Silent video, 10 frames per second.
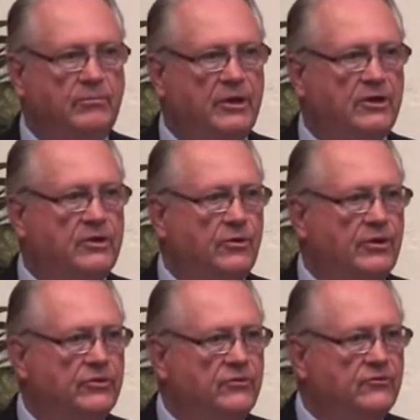
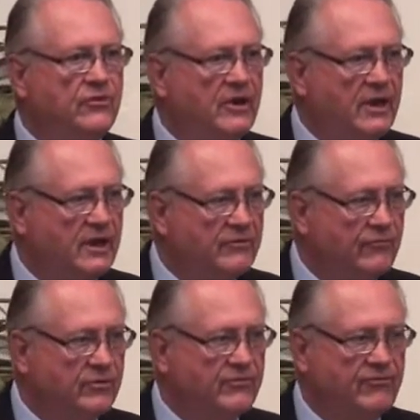military deuce and a
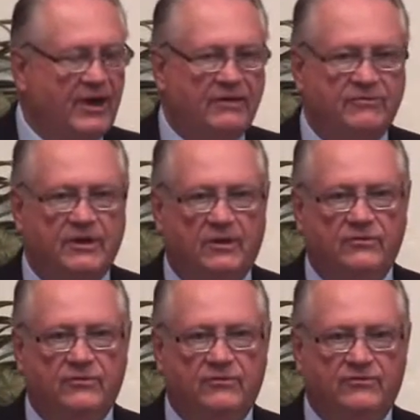half with 5
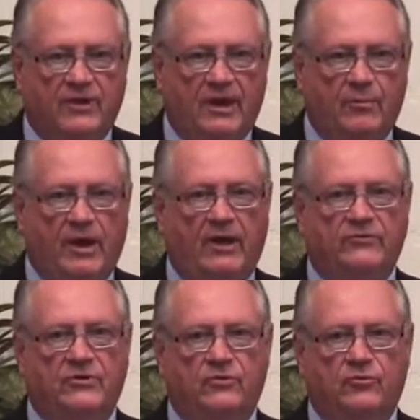tons of
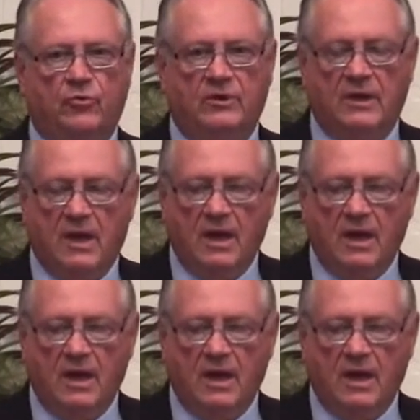sandbags into it